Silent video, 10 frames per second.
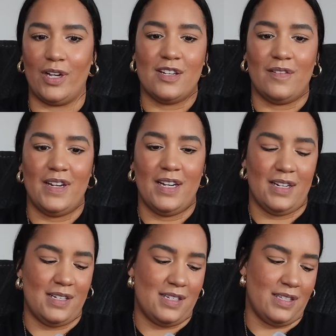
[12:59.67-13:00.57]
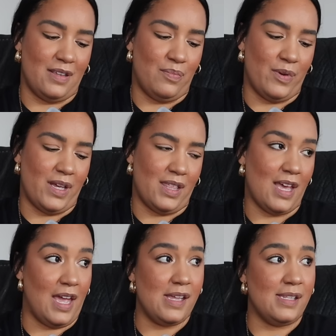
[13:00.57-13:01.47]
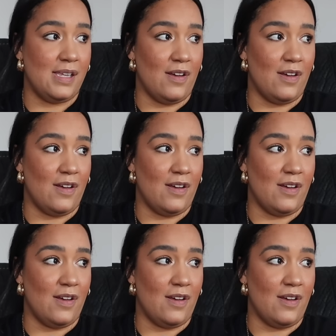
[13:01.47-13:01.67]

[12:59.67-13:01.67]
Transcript: So we didn't sleep with the AC